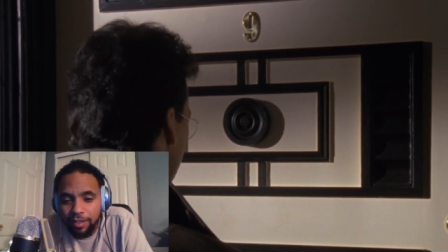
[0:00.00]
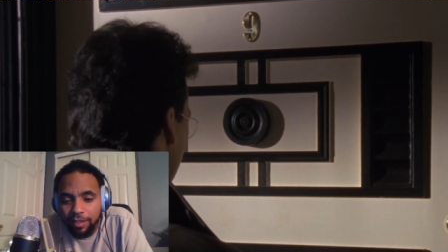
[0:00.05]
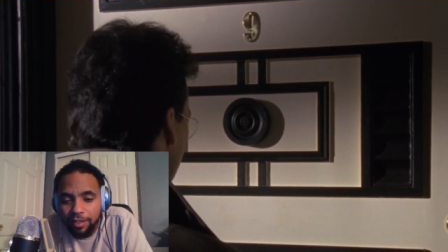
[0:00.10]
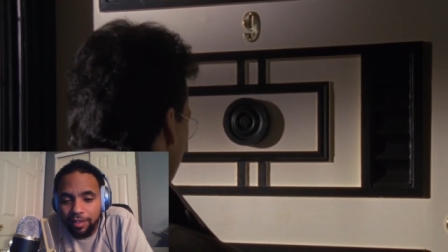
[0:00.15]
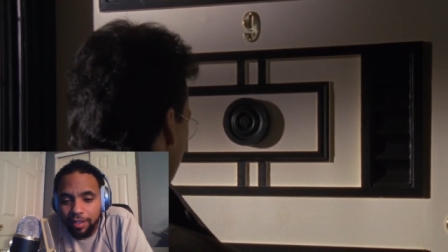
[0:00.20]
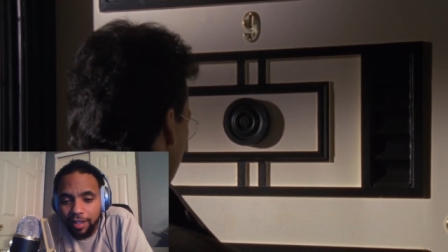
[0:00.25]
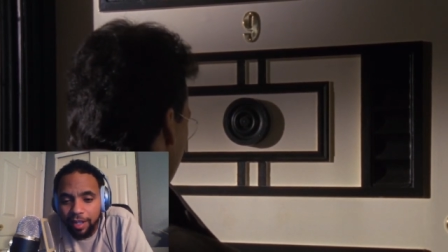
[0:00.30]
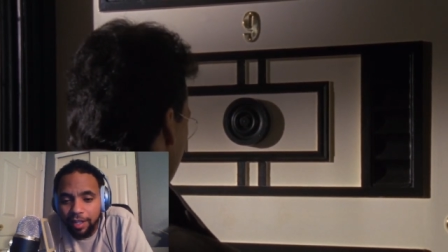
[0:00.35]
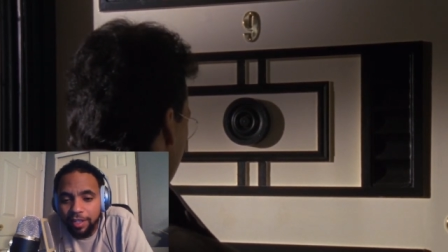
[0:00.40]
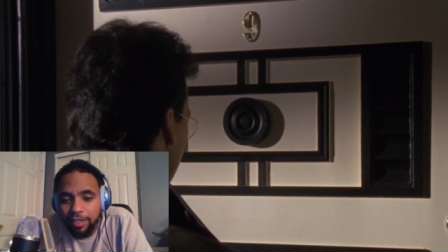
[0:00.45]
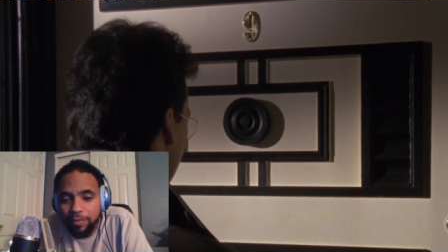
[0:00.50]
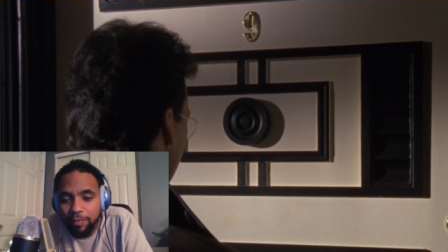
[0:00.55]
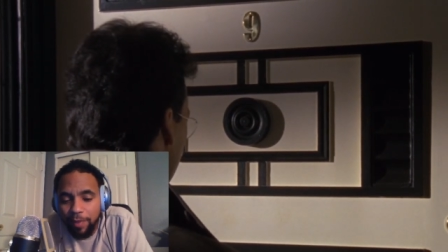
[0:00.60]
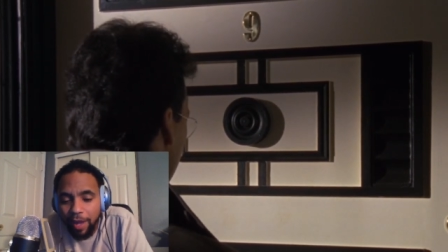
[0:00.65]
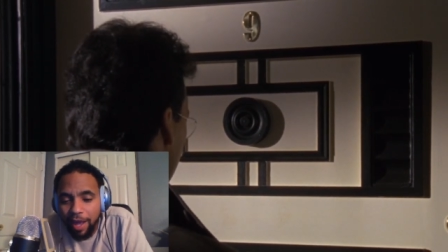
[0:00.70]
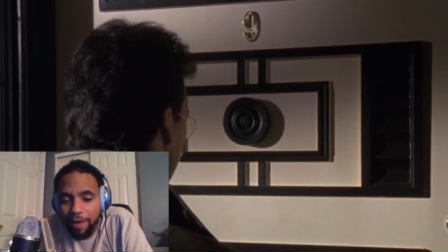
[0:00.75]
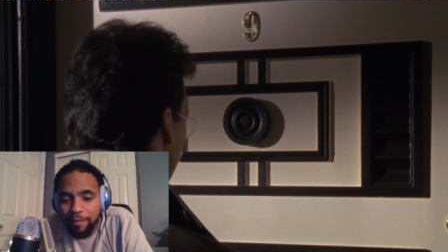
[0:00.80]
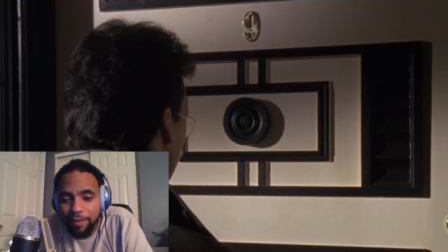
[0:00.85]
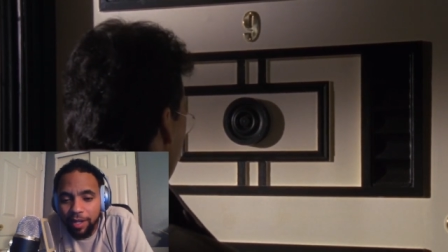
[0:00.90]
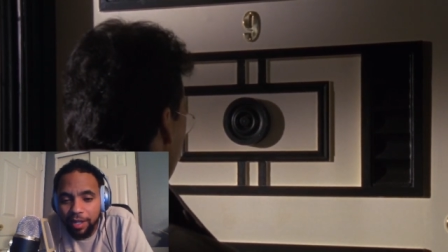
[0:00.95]
that he's
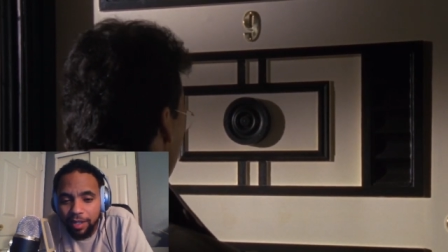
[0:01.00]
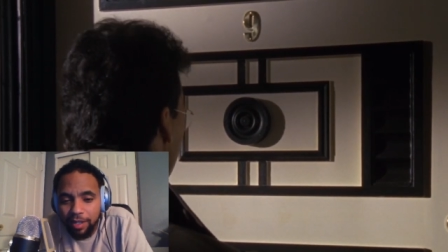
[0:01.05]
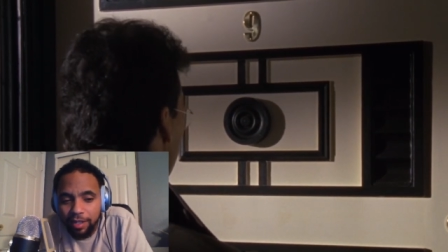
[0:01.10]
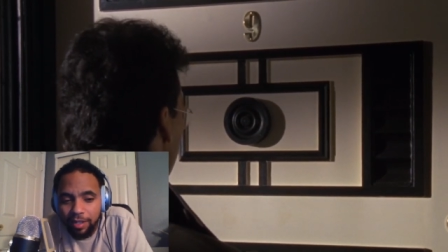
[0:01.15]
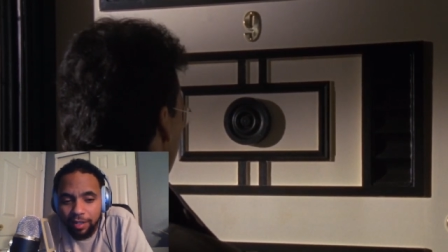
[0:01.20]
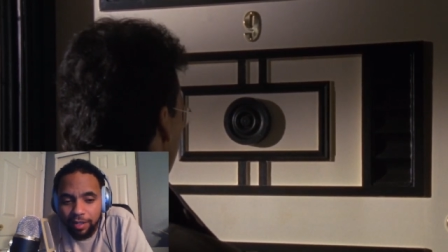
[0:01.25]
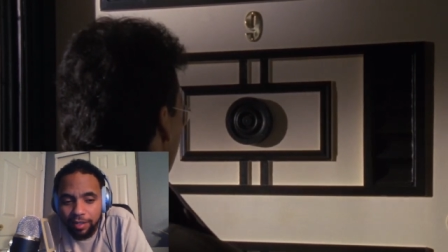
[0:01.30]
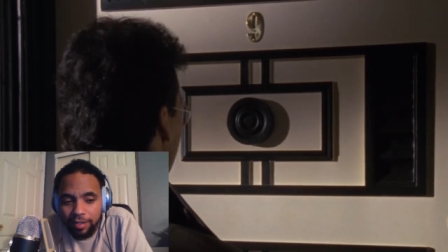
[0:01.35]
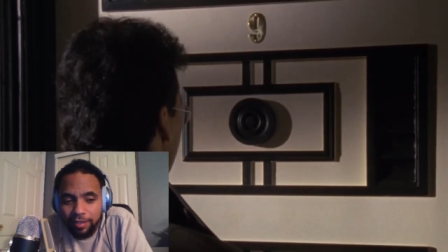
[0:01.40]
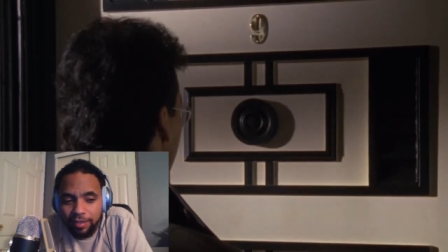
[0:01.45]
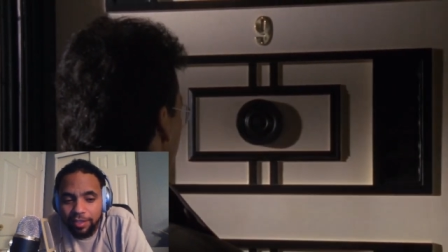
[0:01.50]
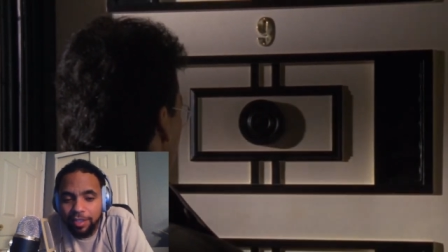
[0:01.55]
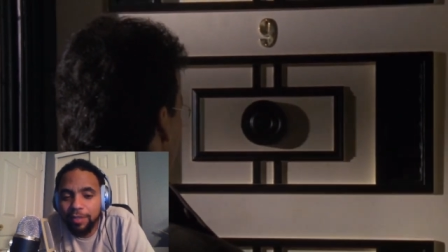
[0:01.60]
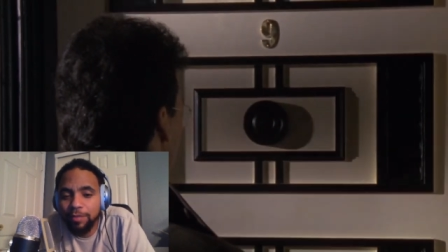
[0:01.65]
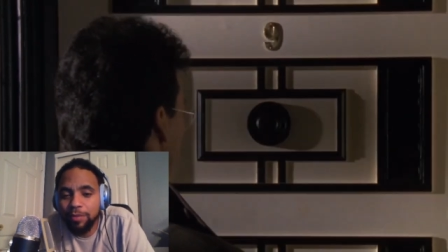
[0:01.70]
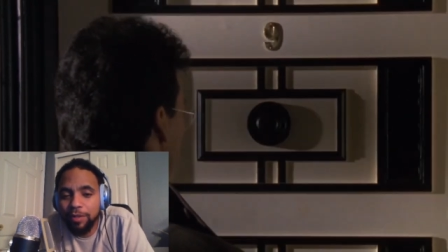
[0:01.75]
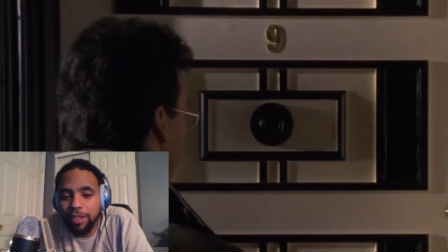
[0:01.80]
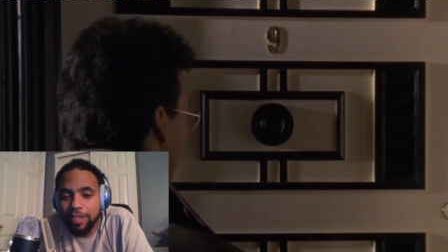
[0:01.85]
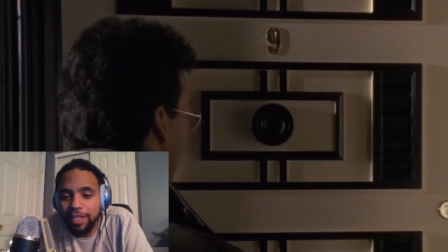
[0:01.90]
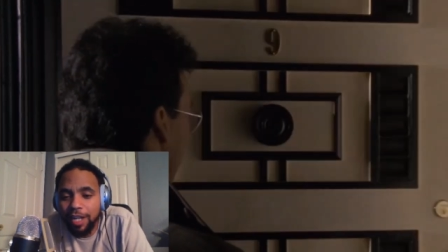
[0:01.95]
Batman just
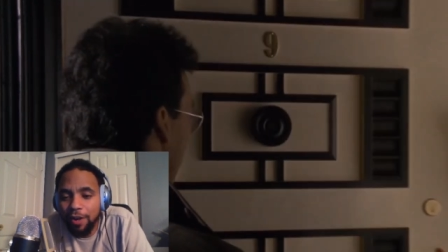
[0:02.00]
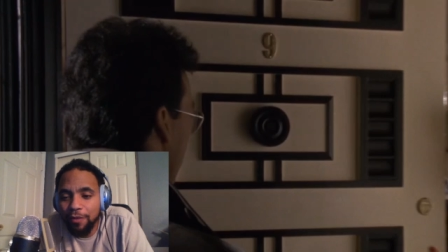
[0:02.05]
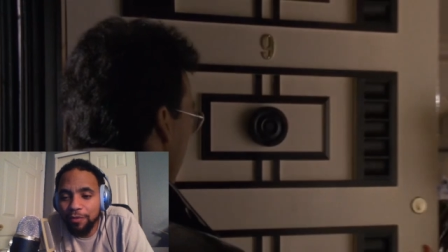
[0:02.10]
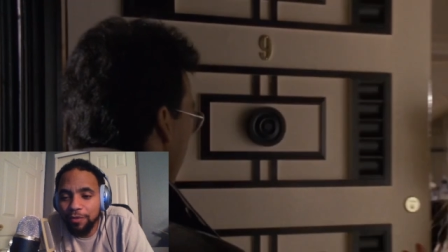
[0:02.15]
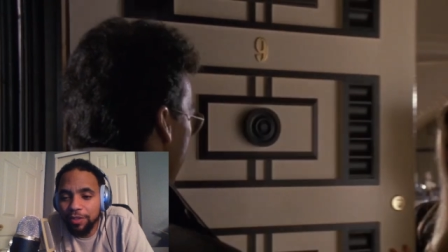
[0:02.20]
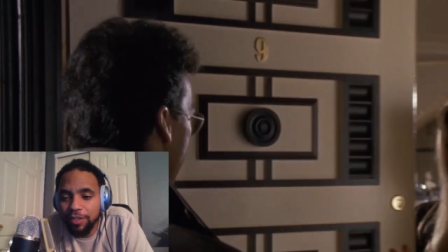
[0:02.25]
because Alfred